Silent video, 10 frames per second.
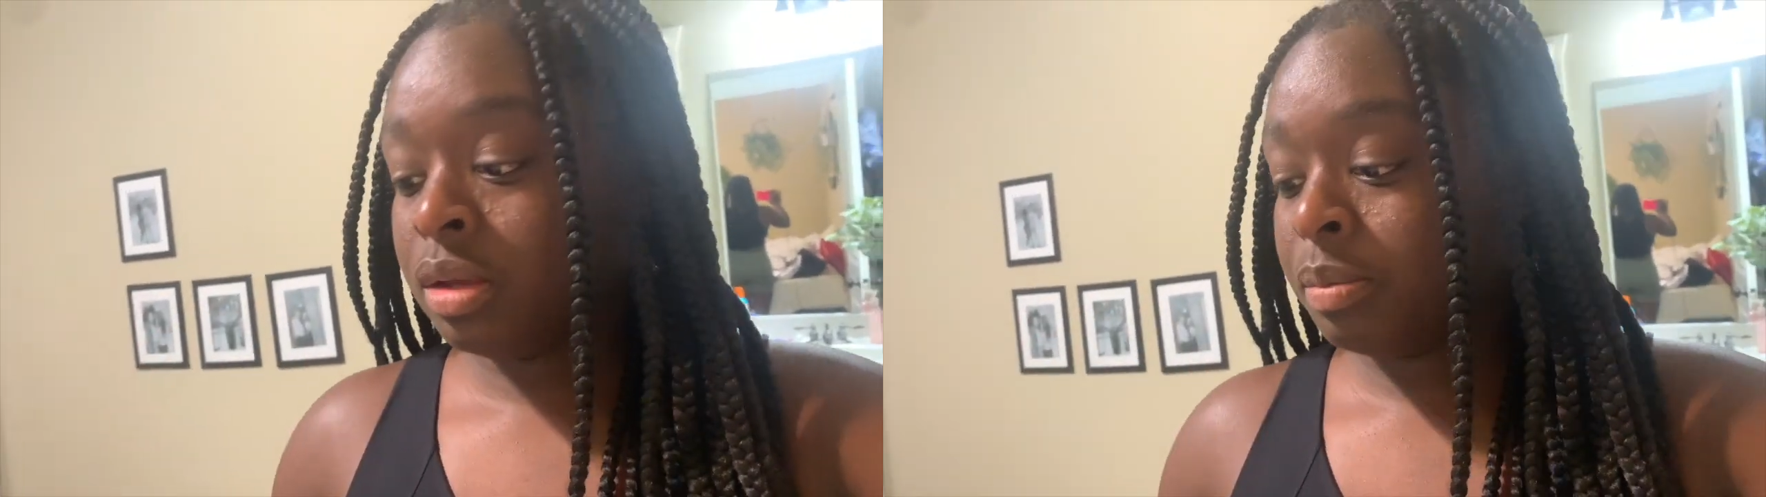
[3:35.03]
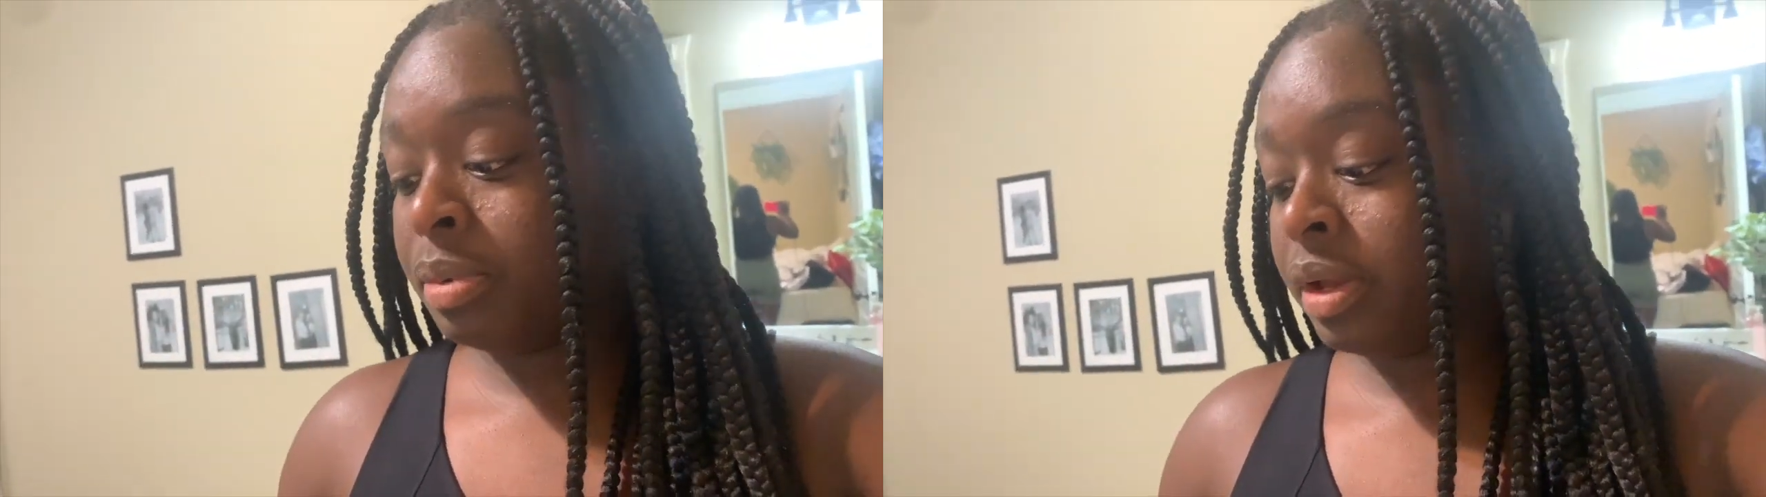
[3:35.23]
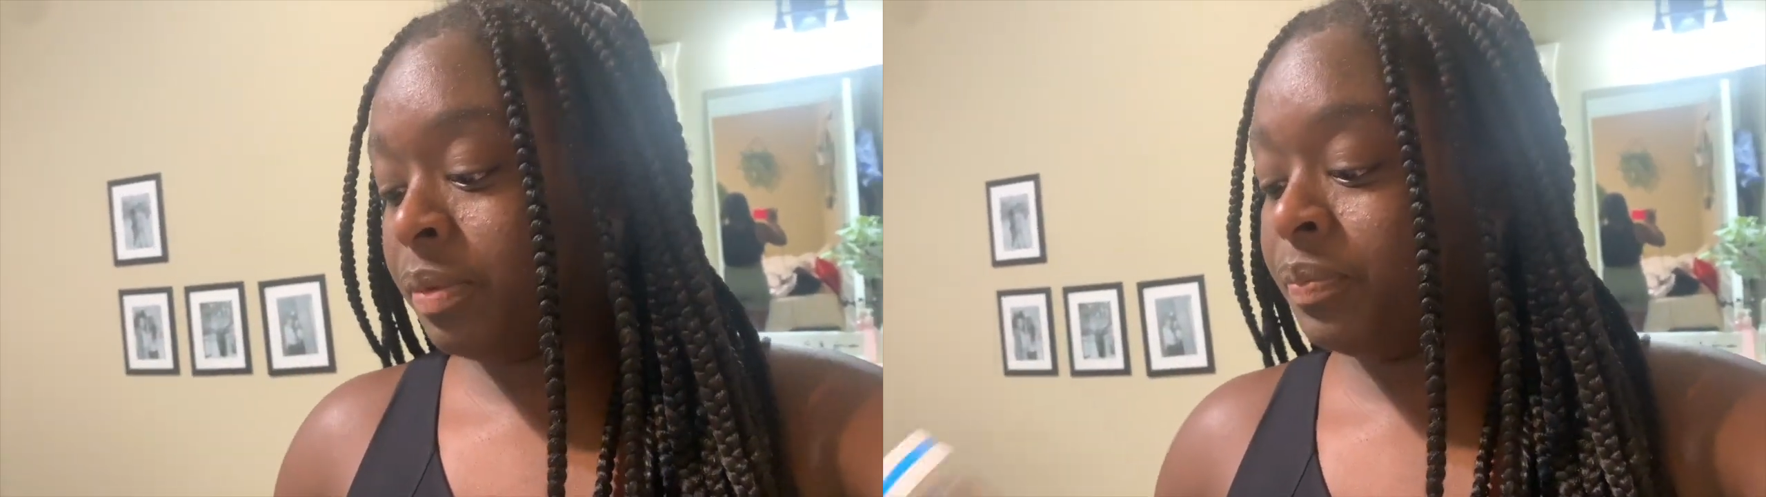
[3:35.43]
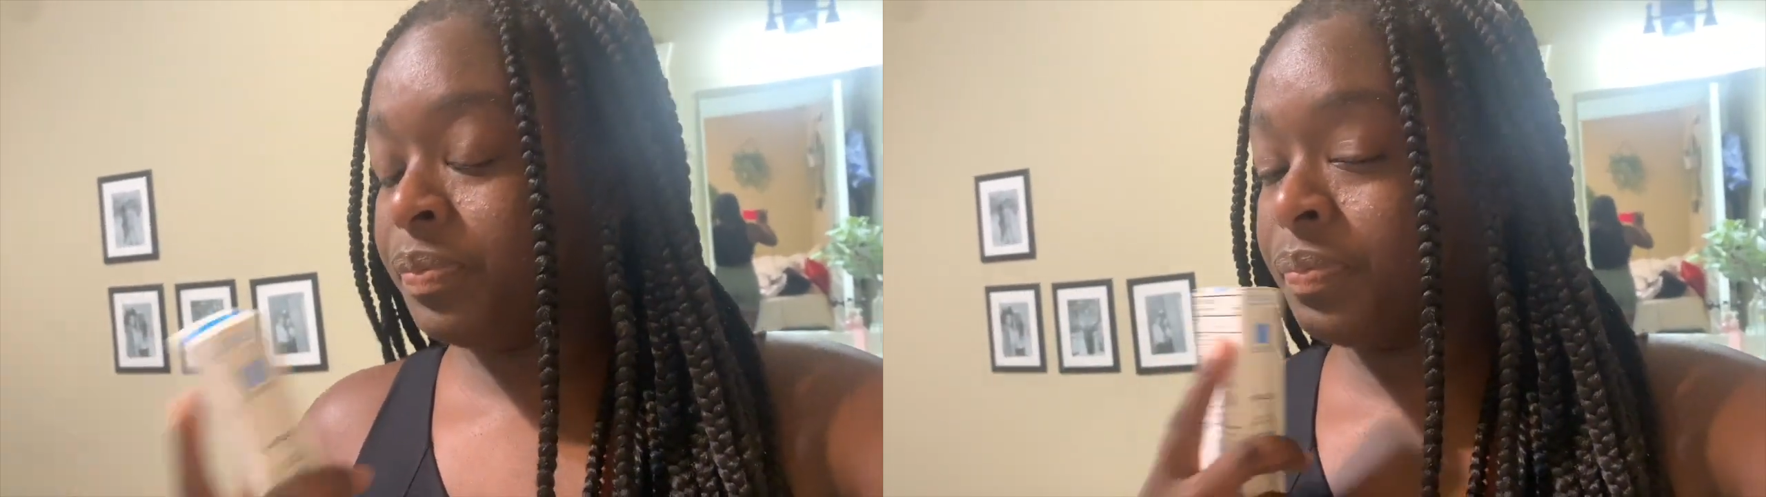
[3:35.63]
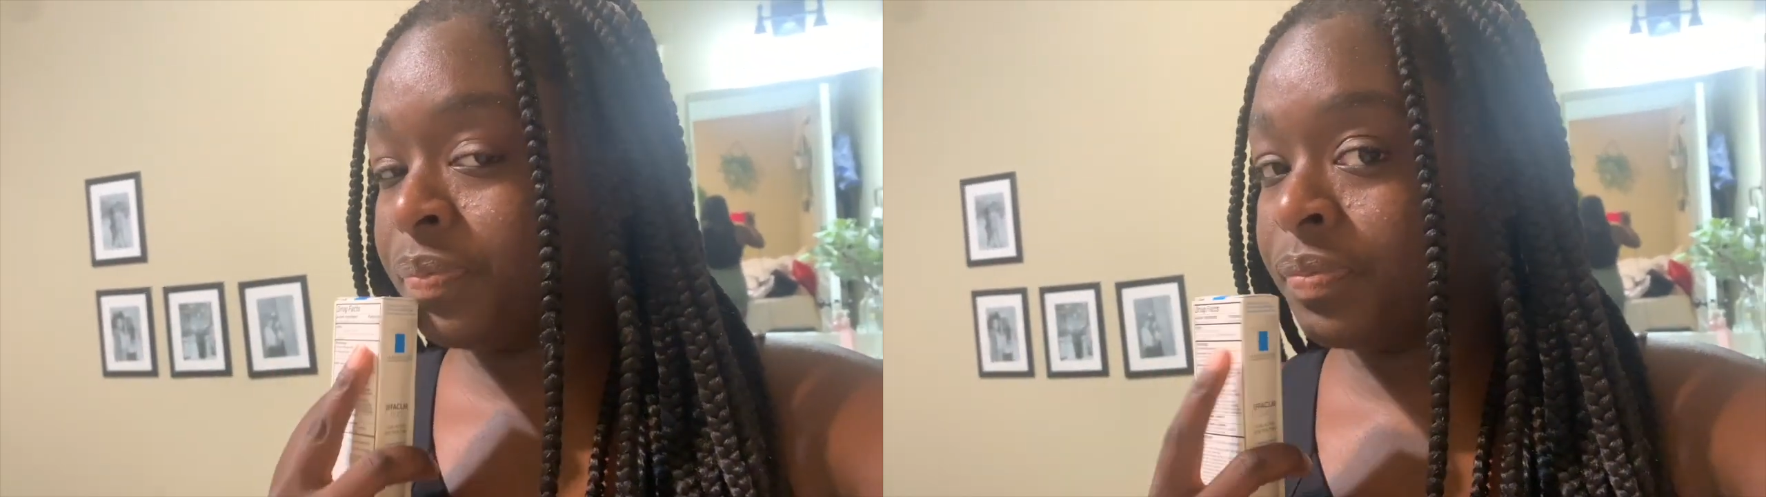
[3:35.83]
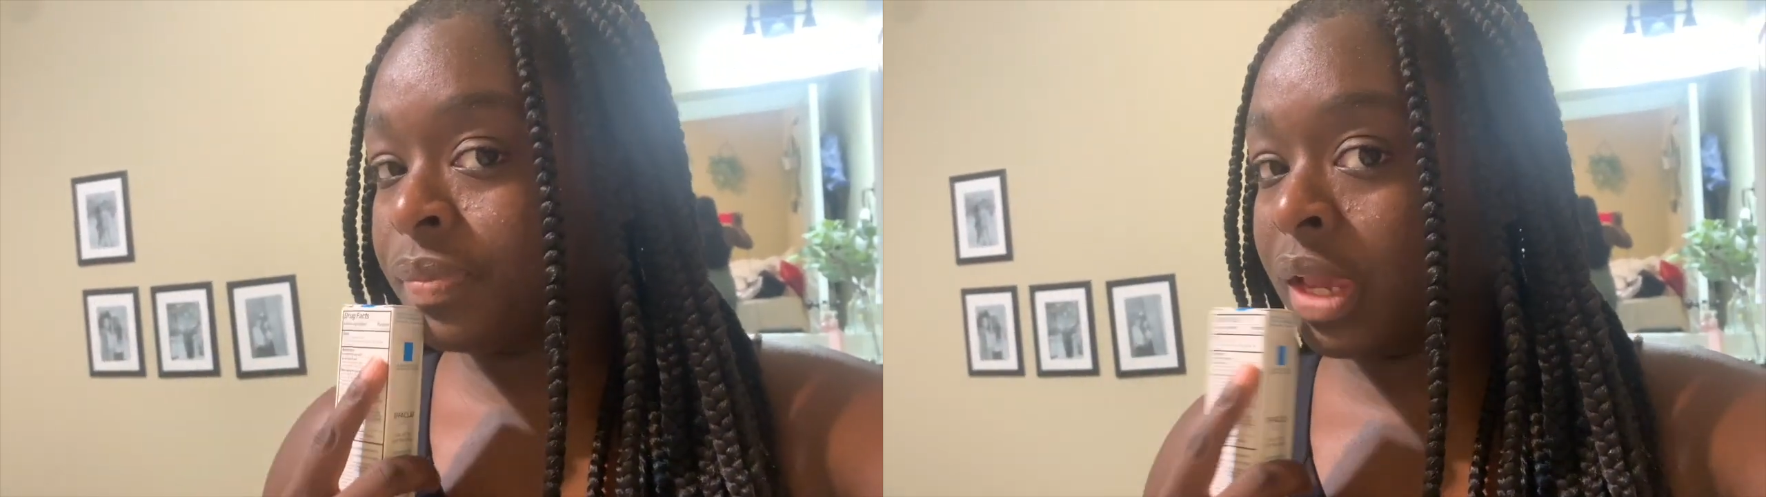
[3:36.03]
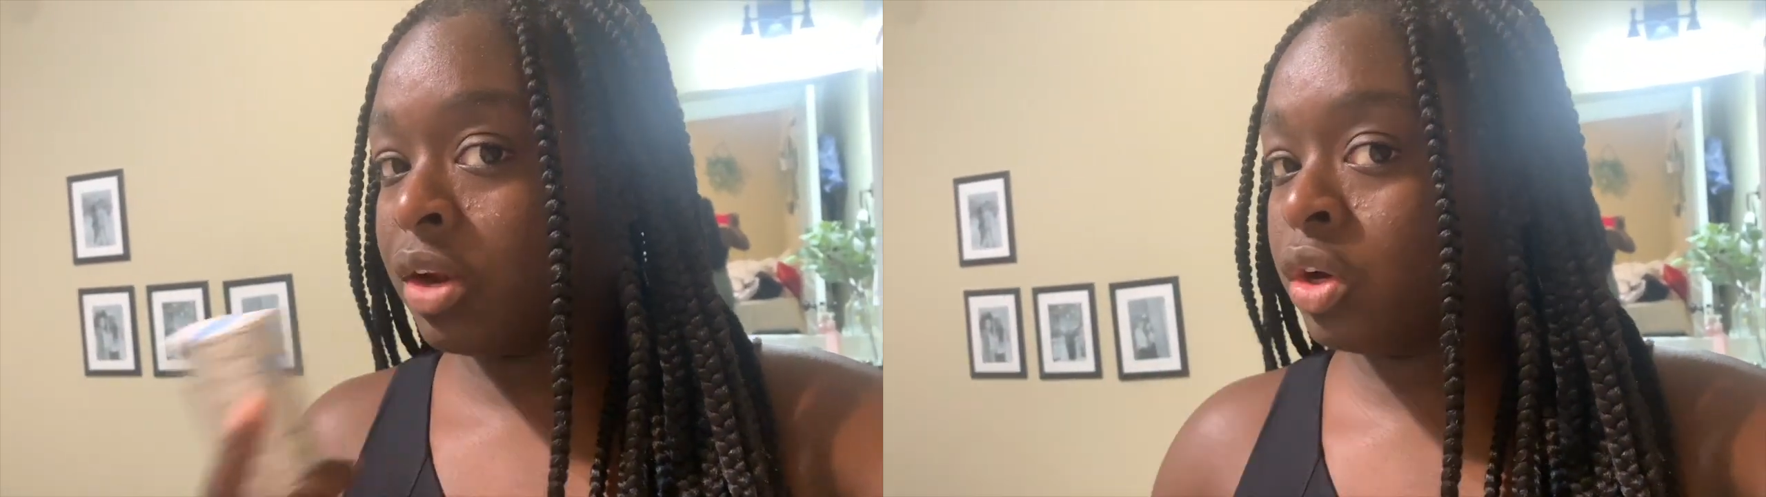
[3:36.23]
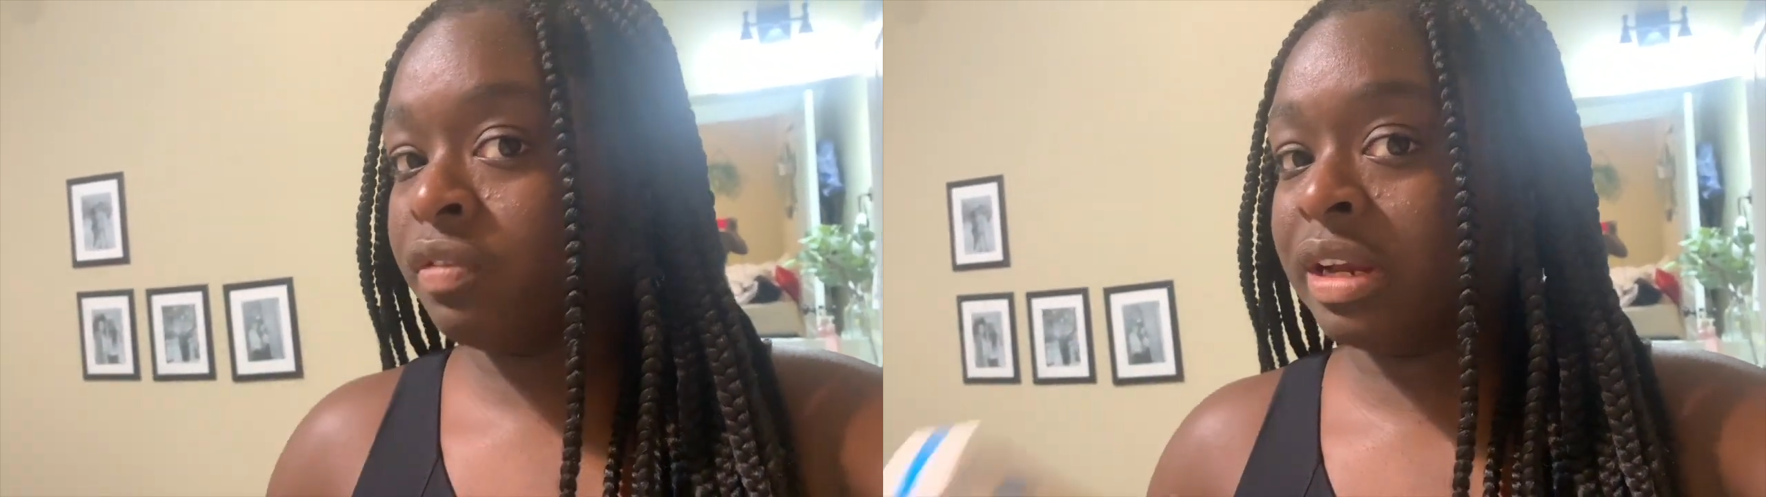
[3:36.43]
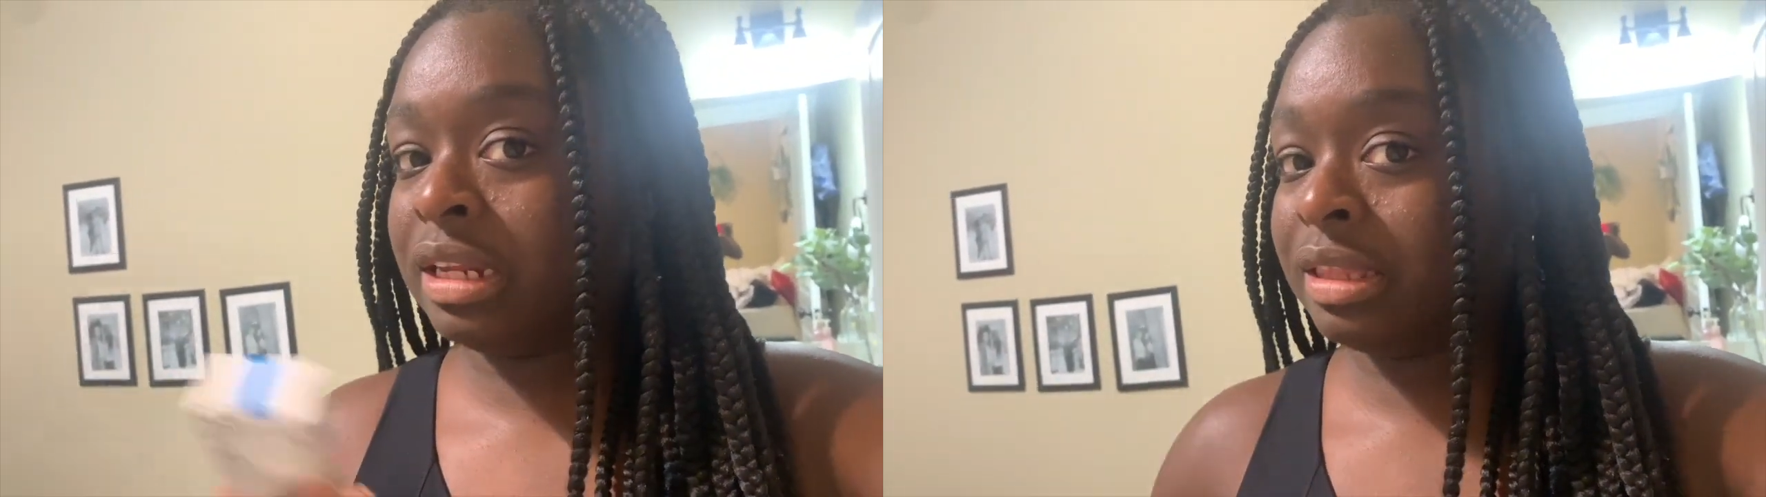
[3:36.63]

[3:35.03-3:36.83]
But I don't know if I need